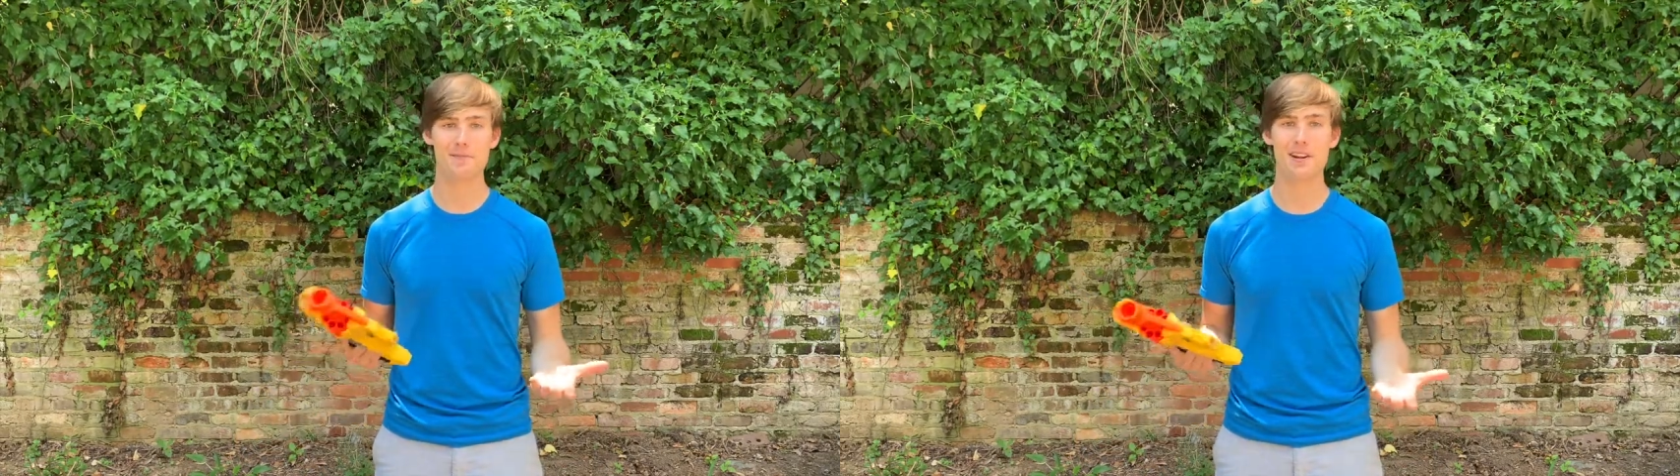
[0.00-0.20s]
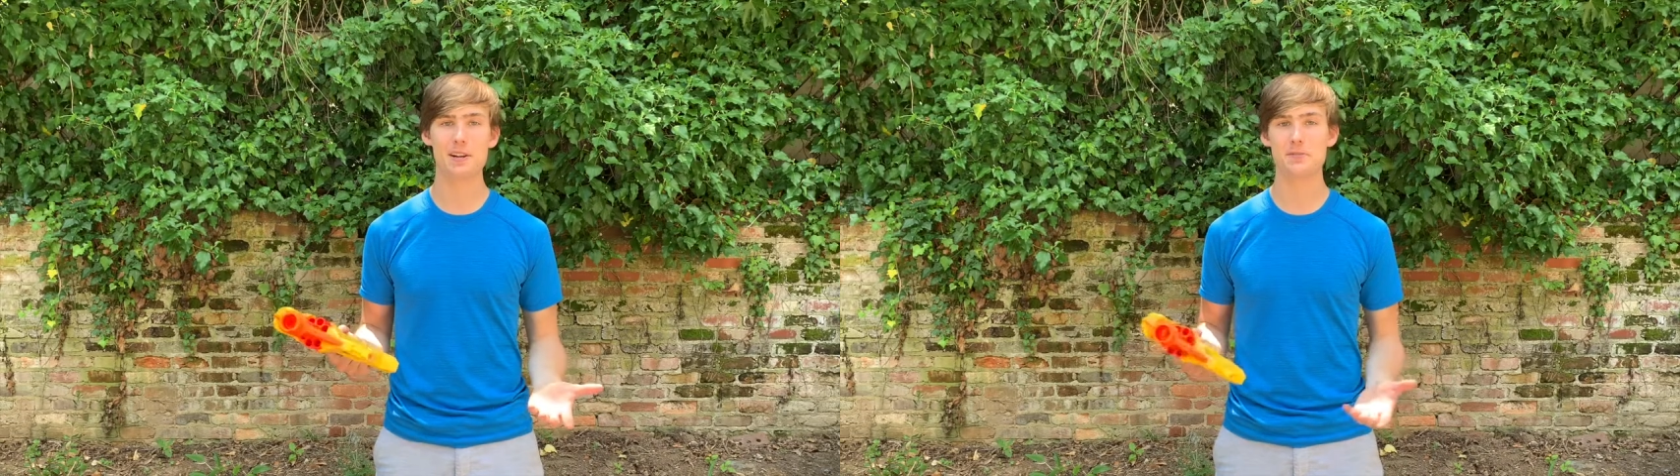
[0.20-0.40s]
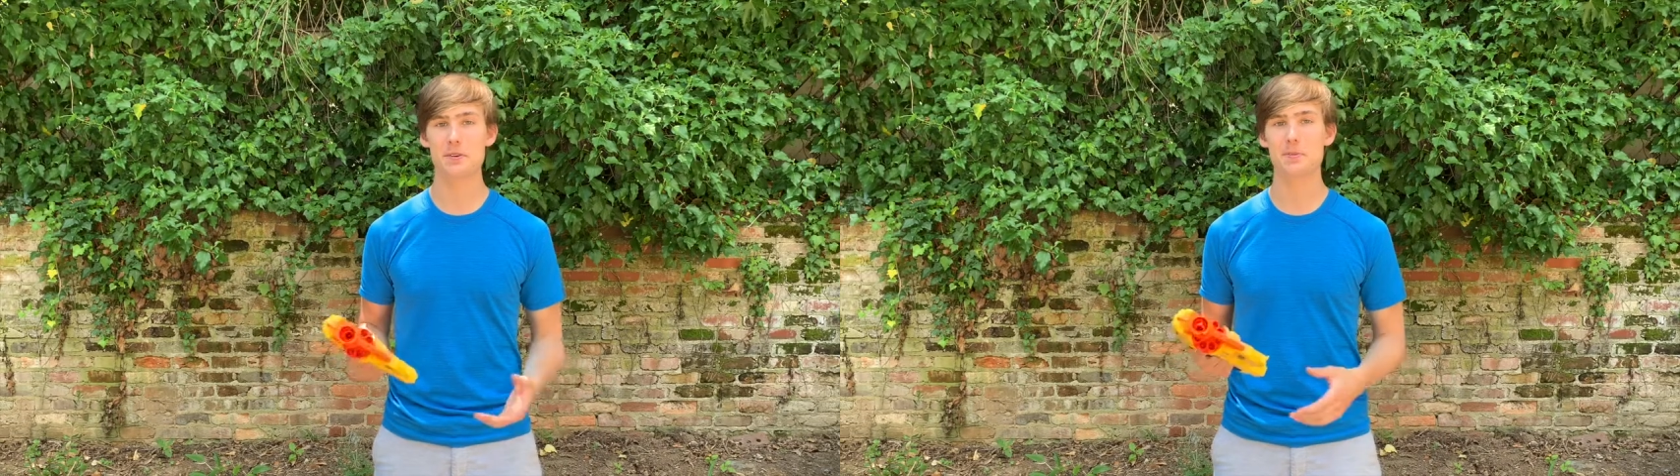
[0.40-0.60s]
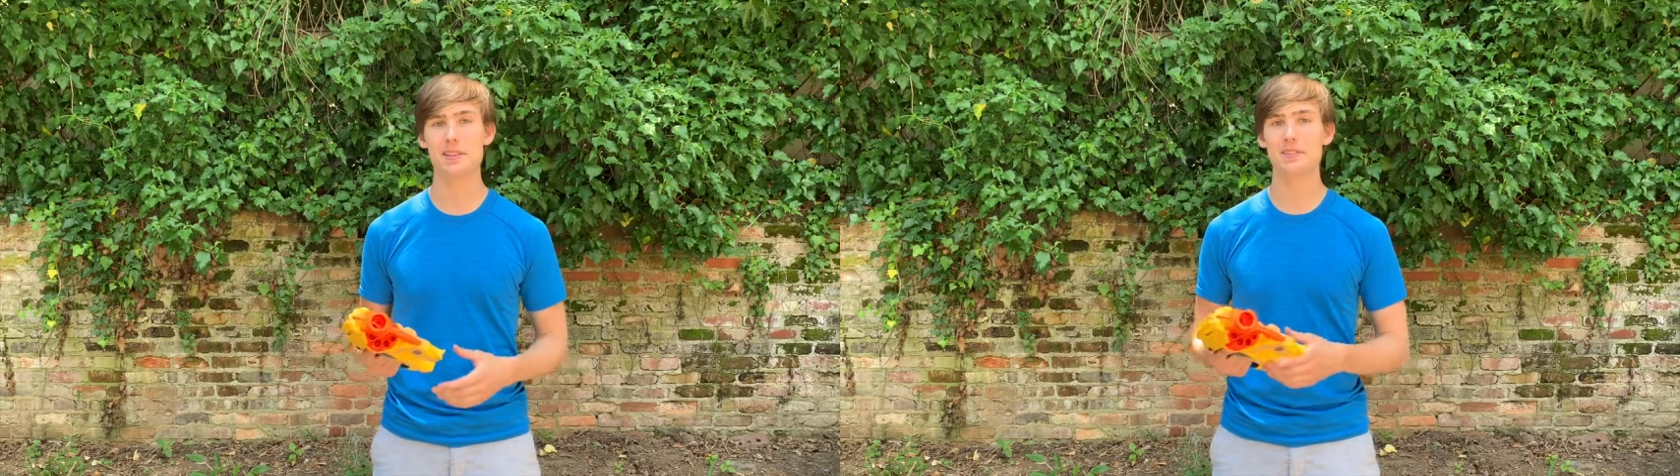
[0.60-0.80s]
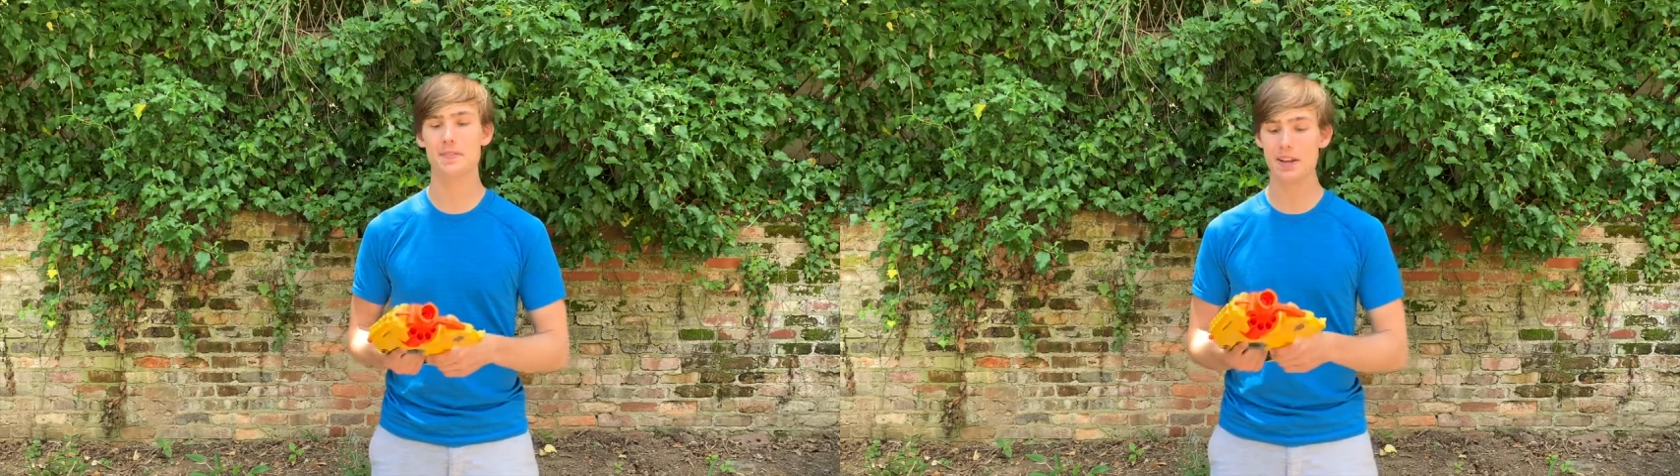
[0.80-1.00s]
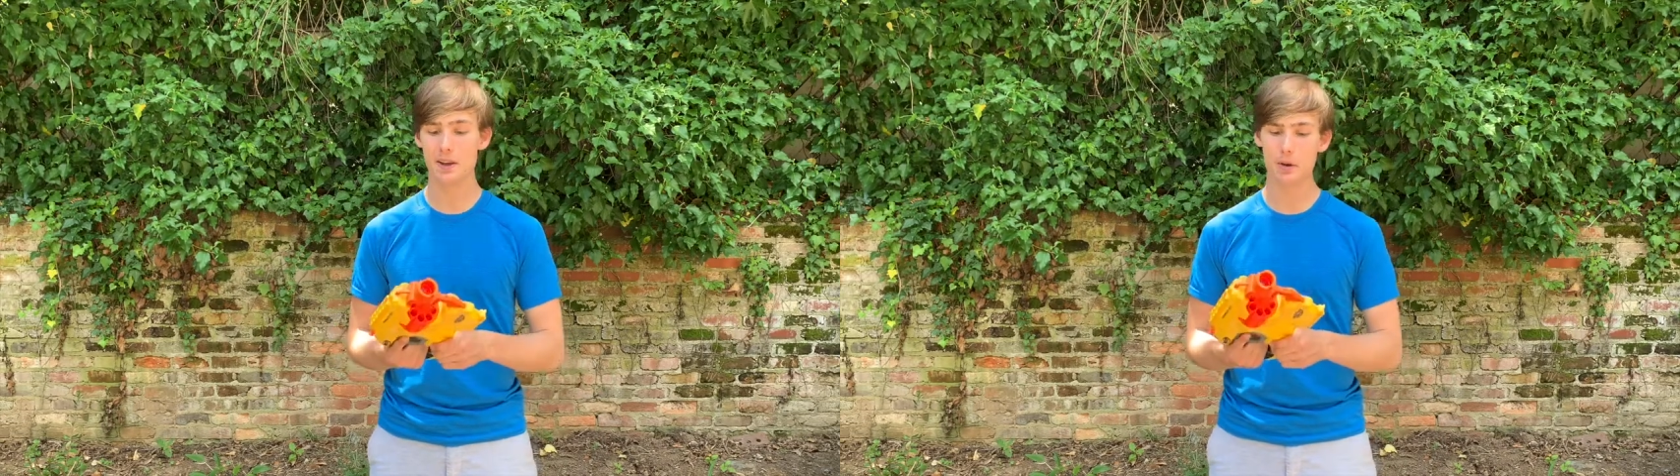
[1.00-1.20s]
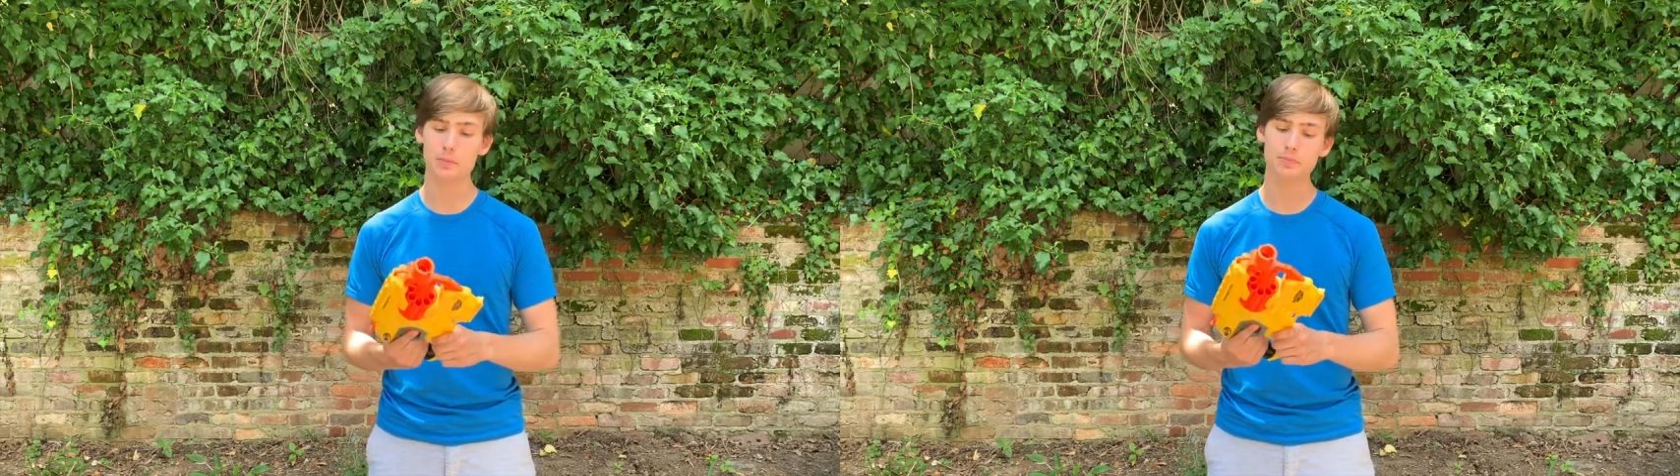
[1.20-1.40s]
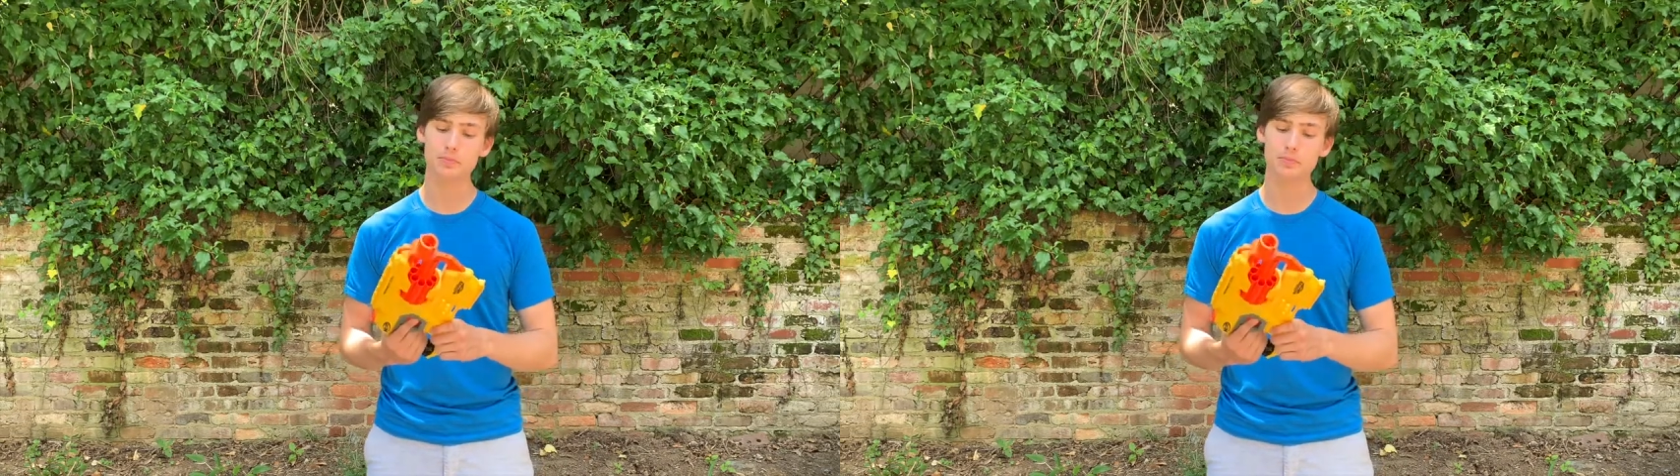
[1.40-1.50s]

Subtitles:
finished filming this video